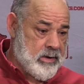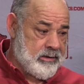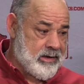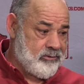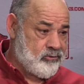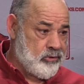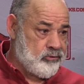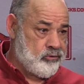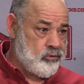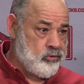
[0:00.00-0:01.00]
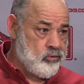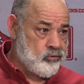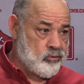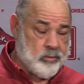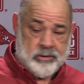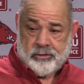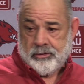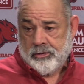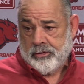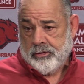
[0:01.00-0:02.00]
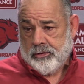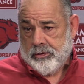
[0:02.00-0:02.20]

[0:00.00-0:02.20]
made that decision to use them, and